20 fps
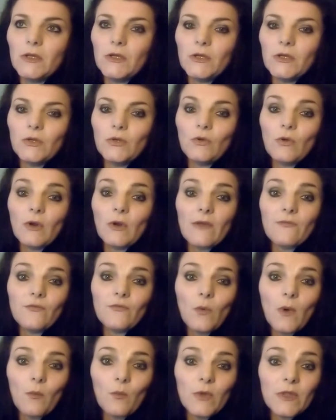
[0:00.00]
Not
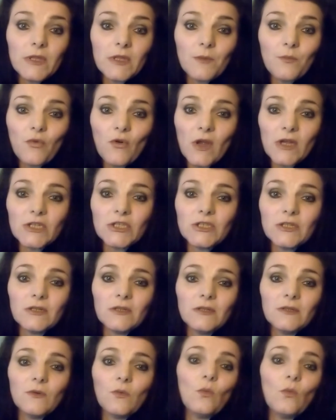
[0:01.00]
everyone with
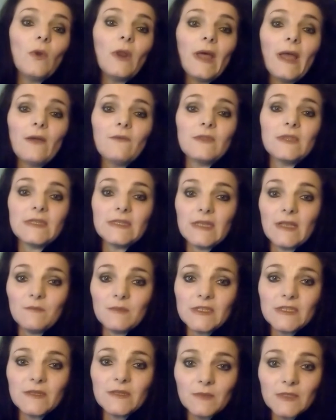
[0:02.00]
depression will have the same
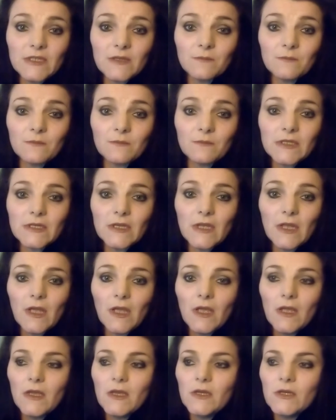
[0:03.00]
symptoms.
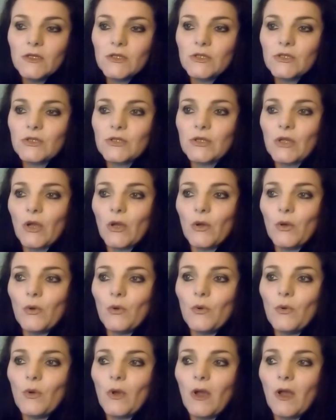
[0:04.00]

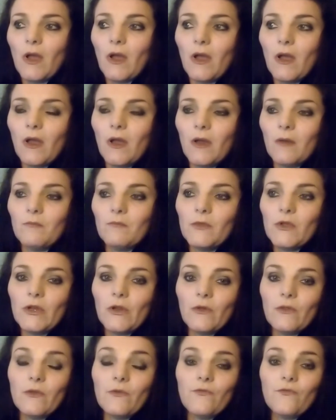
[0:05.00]
So,
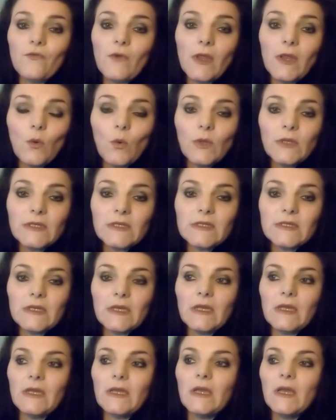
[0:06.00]
the
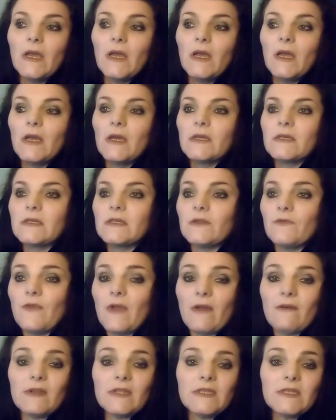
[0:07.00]
frequency,
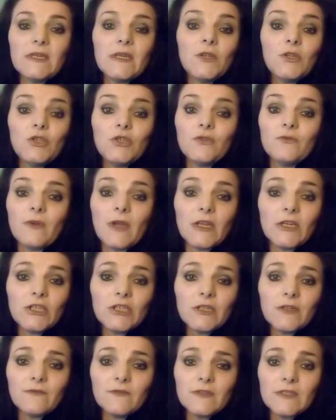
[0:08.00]
severity, and
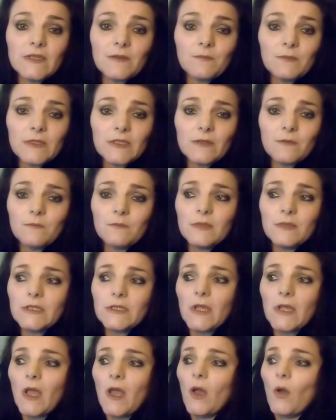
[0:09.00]
duration of symptoms
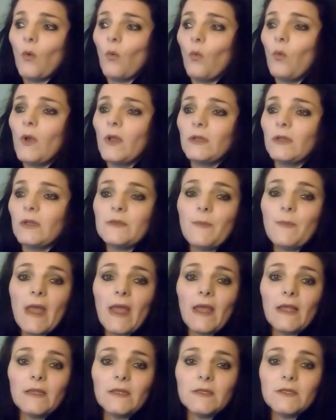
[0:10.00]
will
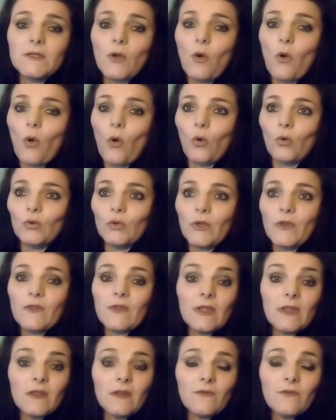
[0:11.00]
depend on
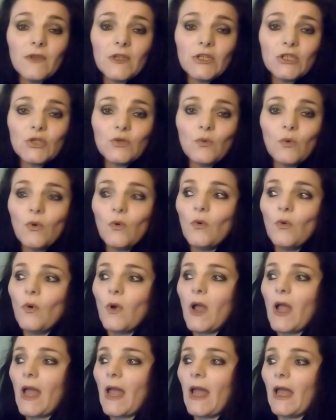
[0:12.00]
the
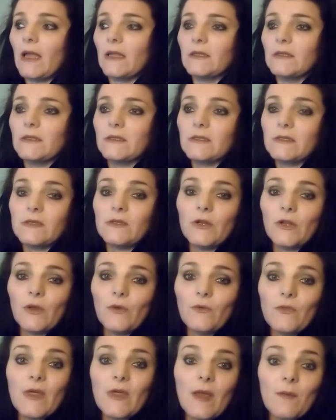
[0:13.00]
individual and,
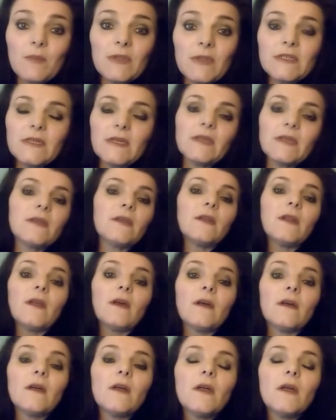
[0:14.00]
their particular